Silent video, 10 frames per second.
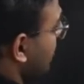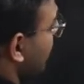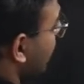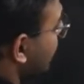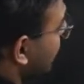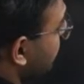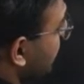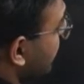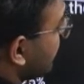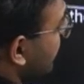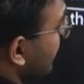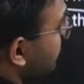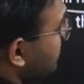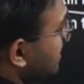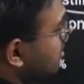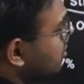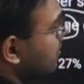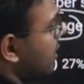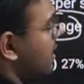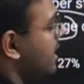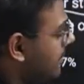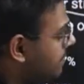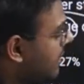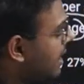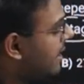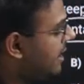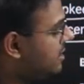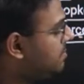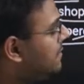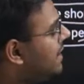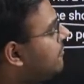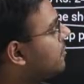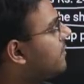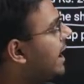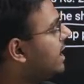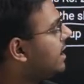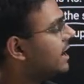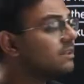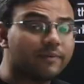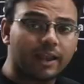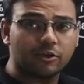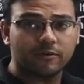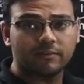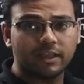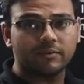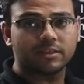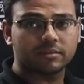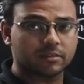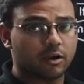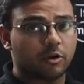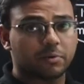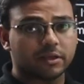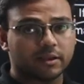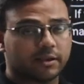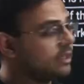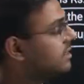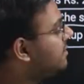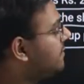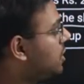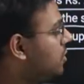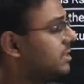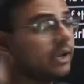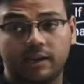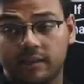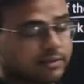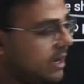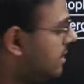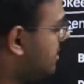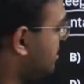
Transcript: What is MP? MP is 240. SP we have to find, and the value of D, which is discount percentage, we know that it is 10.